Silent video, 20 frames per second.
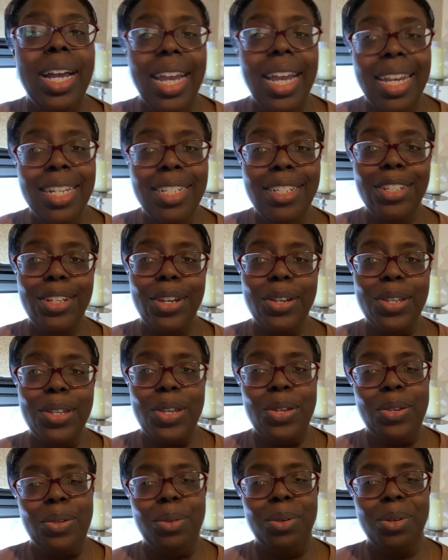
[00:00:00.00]
and show
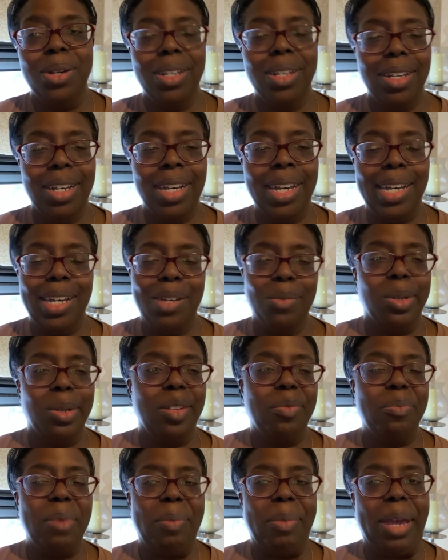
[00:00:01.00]
you uh, one
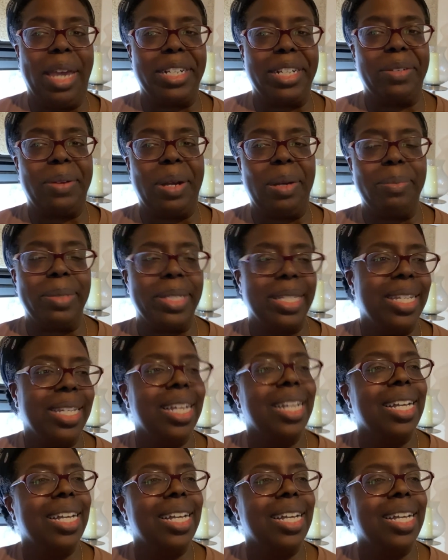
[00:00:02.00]
of my backdrops.